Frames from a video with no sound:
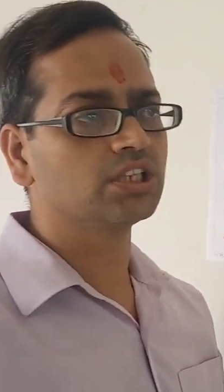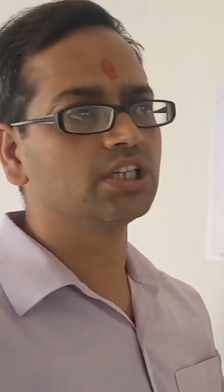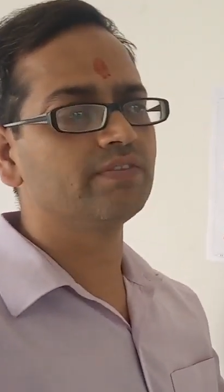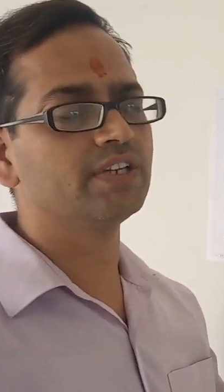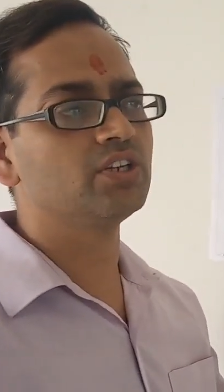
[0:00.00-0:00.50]

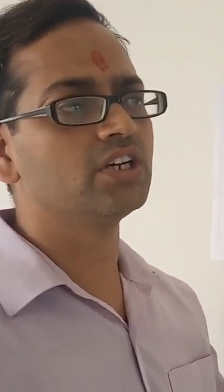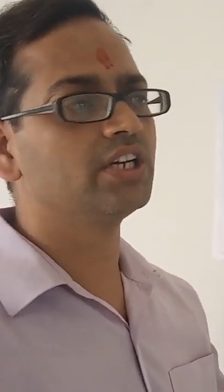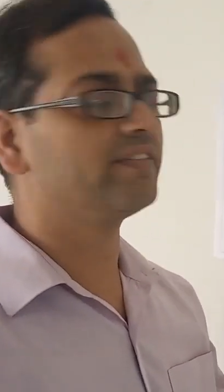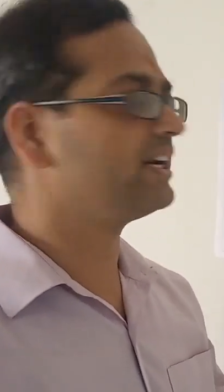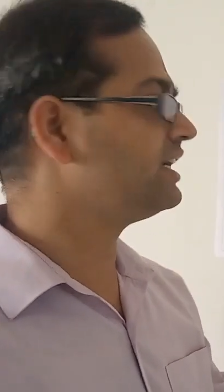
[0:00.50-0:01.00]
Then when you are
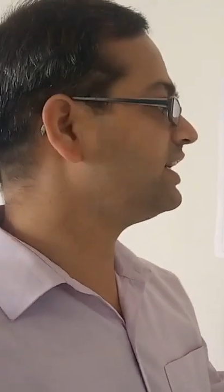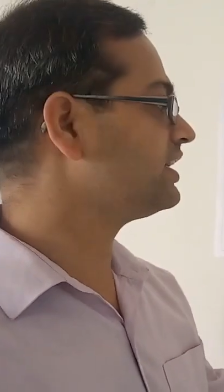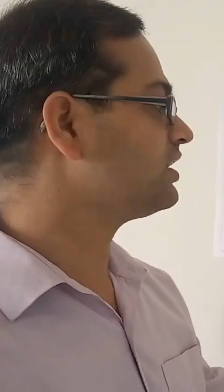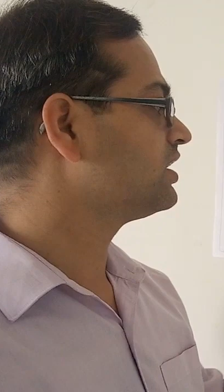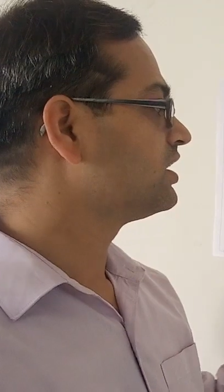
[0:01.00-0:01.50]

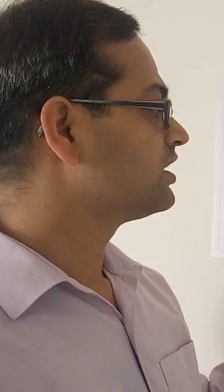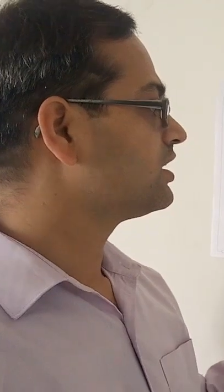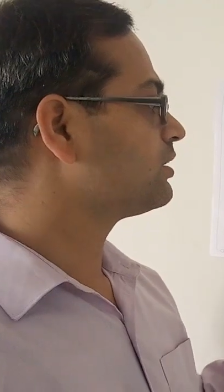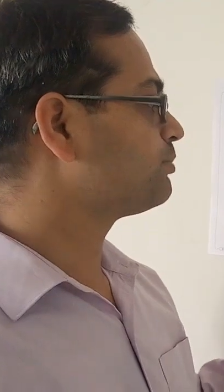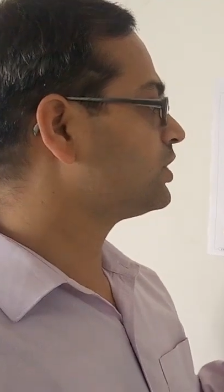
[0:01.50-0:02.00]
dividing
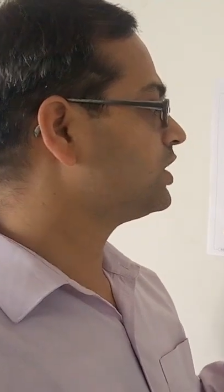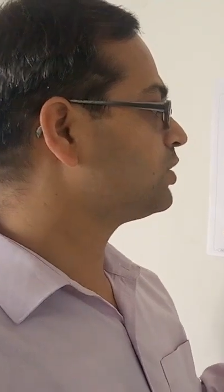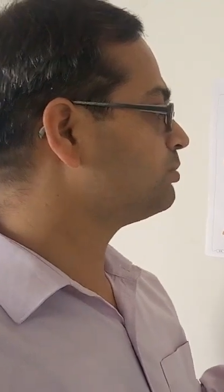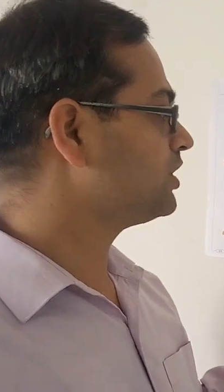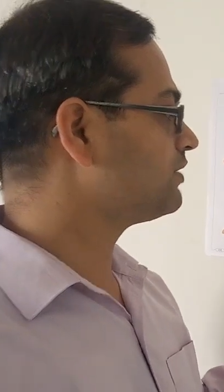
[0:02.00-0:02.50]
a
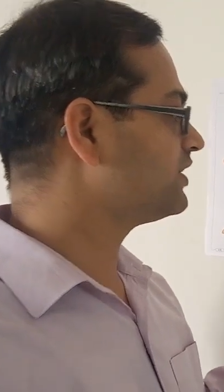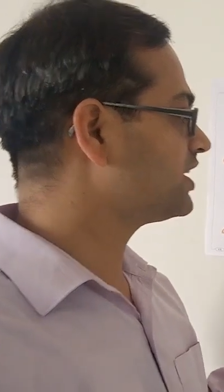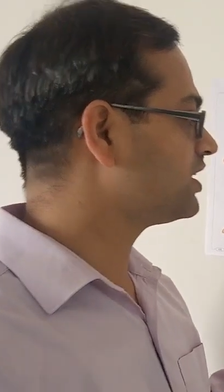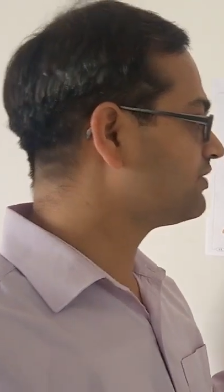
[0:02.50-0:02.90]
polynomial of degree